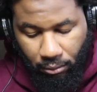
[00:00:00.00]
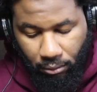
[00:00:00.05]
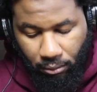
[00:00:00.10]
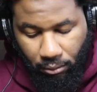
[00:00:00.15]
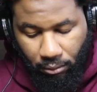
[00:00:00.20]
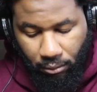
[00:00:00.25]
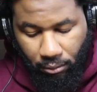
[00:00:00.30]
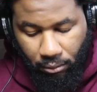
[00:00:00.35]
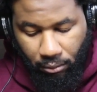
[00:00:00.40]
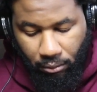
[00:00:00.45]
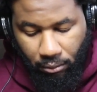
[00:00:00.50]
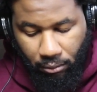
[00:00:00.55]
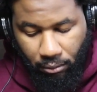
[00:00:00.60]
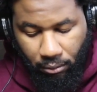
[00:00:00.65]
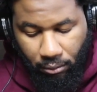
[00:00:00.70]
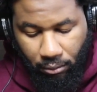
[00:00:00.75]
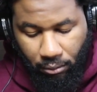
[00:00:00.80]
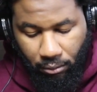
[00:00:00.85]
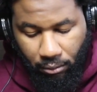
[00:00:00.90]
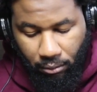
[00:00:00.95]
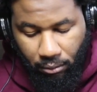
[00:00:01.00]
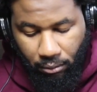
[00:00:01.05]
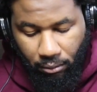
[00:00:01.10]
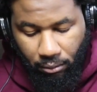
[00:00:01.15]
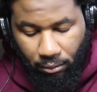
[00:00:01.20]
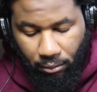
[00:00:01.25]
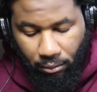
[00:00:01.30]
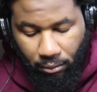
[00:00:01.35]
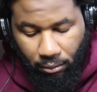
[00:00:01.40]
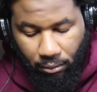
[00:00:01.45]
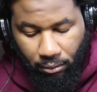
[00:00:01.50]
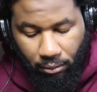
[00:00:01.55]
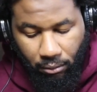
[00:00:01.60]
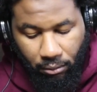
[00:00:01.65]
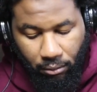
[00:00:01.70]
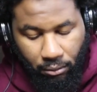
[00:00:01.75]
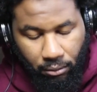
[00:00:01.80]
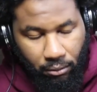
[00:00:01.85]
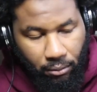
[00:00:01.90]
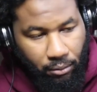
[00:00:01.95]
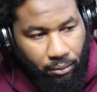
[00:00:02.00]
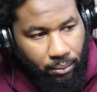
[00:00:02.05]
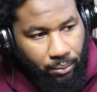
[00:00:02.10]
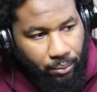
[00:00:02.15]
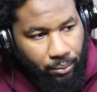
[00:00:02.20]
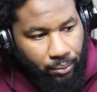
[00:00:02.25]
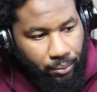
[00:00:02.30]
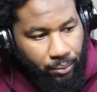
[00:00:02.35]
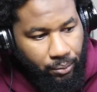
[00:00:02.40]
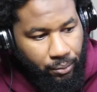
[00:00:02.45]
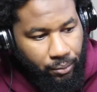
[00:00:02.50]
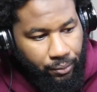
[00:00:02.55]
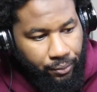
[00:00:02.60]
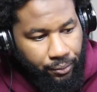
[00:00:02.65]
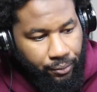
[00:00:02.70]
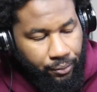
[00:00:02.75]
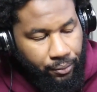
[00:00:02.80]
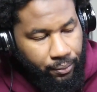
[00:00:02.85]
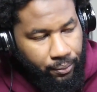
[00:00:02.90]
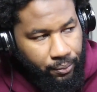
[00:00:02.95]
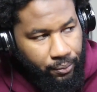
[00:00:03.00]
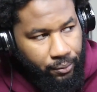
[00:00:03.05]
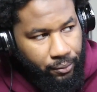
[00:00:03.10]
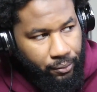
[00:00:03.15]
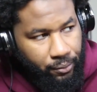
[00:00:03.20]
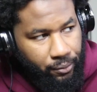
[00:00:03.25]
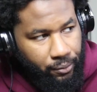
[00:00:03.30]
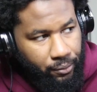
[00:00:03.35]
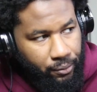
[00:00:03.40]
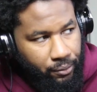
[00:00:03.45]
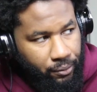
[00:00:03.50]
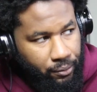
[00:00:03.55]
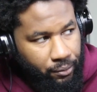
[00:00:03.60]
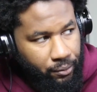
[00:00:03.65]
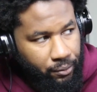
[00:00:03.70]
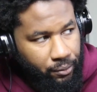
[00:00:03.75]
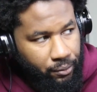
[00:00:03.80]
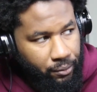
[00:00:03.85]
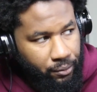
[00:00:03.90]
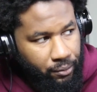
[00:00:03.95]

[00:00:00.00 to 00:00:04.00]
No words are spoken by the person on screen.